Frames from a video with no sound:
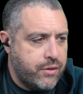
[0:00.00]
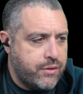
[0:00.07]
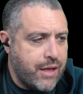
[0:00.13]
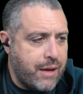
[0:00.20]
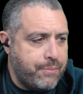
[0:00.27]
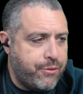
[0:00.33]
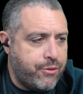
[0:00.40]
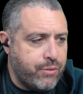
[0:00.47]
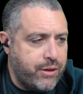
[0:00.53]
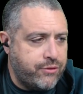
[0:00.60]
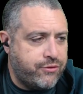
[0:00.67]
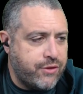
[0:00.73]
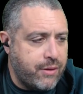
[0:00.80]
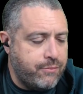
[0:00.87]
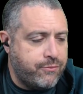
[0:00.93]
Top three
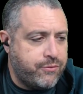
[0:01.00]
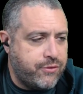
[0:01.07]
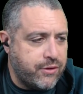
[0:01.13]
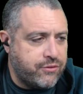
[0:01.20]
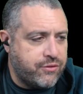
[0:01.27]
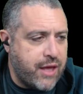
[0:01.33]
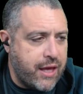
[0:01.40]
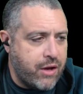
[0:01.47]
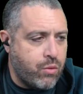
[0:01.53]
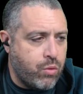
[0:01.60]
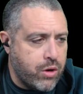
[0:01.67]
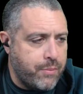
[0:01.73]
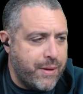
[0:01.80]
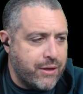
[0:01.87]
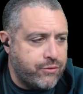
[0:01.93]
sub 6K
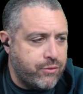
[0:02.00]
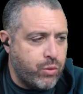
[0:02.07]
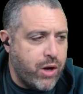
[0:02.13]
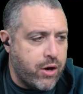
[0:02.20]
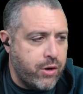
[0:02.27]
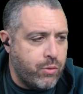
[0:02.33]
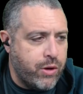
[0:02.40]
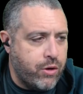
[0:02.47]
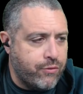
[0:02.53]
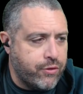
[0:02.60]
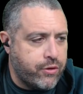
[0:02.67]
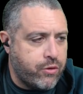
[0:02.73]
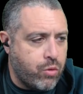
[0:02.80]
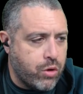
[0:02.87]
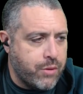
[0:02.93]
quarterbacks. We already went over
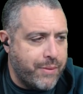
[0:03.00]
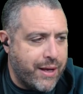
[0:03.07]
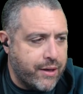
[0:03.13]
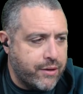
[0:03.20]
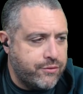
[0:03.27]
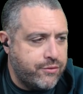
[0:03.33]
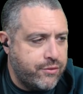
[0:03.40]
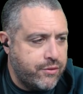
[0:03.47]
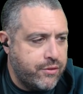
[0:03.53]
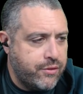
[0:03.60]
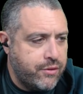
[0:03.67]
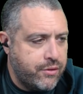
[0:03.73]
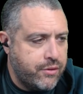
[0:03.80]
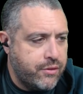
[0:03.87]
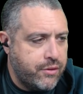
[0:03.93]
quarterbacks.
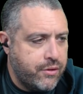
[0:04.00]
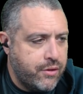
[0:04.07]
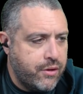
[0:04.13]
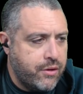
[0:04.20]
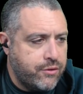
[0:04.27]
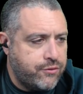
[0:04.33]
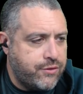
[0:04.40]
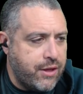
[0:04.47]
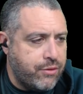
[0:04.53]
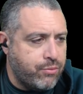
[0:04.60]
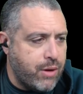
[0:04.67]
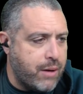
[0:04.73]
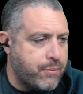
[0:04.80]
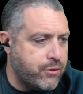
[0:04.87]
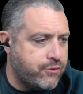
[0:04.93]
Seth
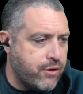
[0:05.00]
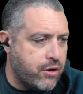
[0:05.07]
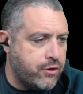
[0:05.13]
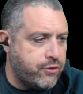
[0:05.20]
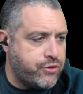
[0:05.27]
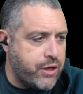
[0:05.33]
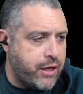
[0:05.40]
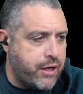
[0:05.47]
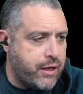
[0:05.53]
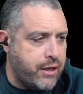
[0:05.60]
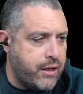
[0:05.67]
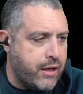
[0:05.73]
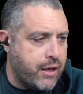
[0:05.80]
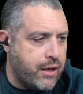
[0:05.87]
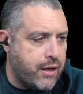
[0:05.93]
Roberts,
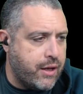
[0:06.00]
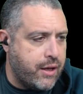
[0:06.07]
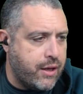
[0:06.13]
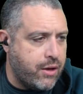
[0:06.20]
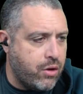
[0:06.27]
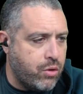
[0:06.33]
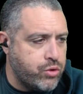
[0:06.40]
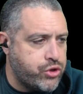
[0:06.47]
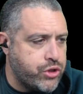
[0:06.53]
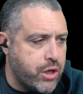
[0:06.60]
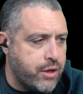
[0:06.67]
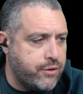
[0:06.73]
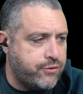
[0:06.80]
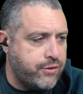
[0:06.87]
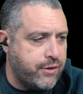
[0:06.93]
RSJ,
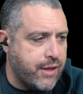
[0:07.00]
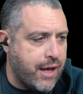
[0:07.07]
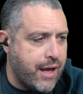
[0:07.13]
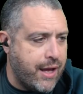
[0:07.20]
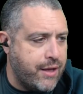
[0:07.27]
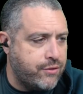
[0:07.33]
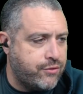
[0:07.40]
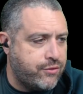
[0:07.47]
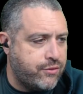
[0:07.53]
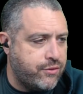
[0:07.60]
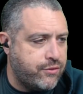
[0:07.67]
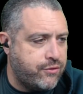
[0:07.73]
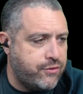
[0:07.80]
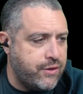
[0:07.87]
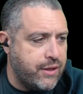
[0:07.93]
O'Shaughnessy, the highest
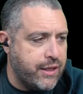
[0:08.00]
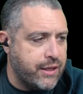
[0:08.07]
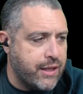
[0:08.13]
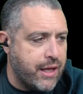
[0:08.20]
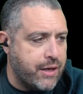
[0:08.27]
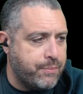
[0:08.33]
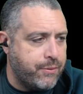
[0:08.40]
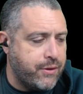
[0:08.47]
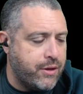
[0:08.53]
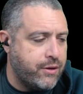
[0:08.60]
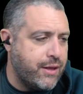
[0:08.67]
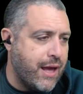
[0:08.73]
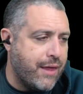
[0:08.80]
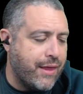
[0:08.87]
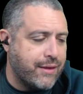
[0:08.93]
ceiling lineup of the year.
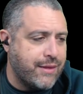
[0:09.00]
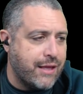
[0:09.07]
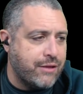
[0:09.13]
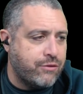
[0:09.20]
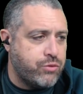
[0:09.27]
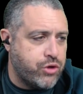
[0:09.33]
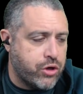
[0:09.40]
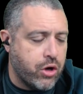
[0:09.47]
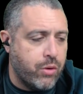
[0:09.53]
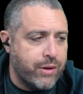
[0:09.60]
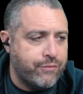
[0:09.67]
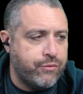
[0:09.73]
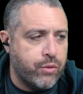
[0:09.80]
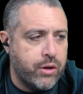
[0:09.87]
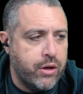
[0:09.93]
Yeah, like, that's what you're going
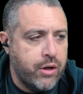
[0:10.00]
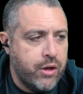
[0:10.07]
for.